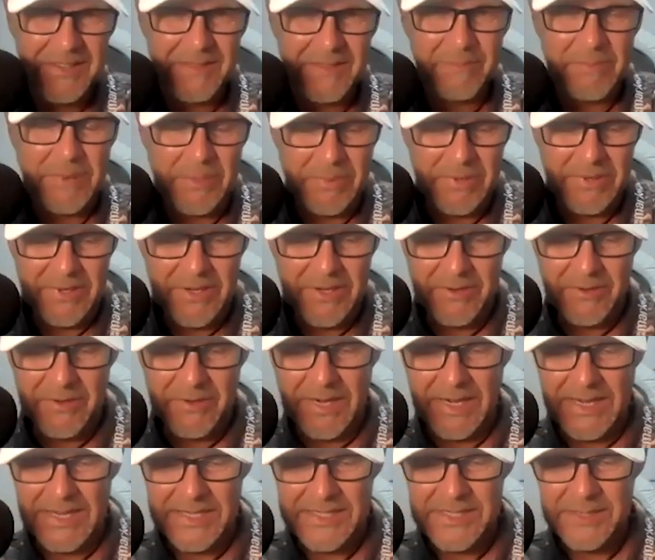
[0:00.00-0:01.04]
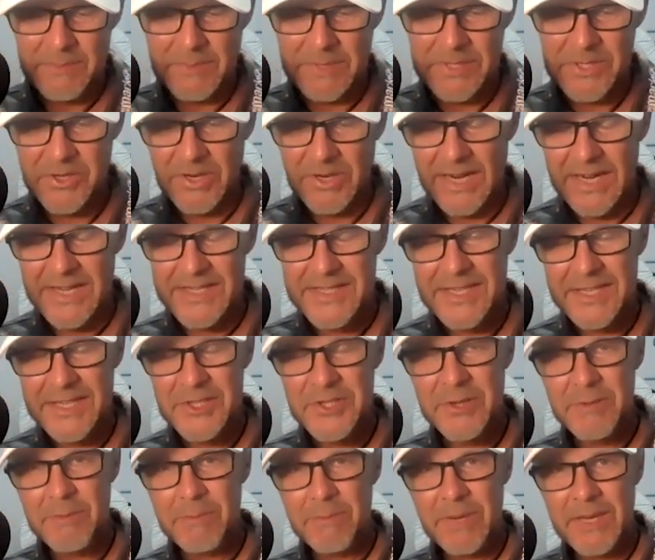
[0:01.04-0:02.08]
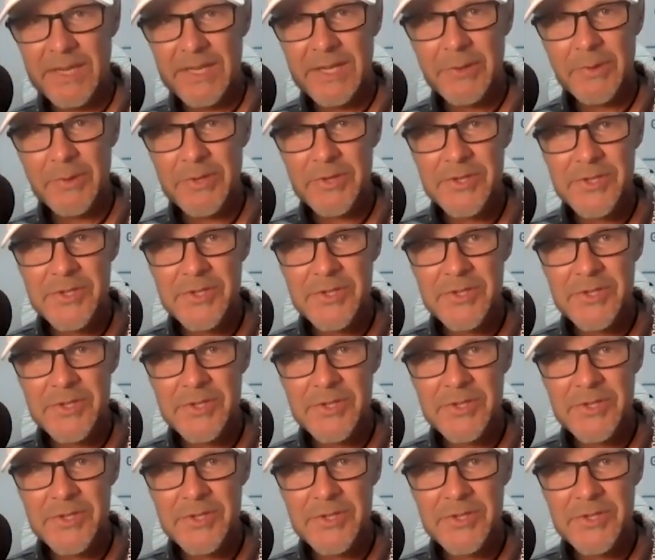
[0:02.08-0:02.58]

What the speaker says: People don't realize it, but your eyes actually blink when you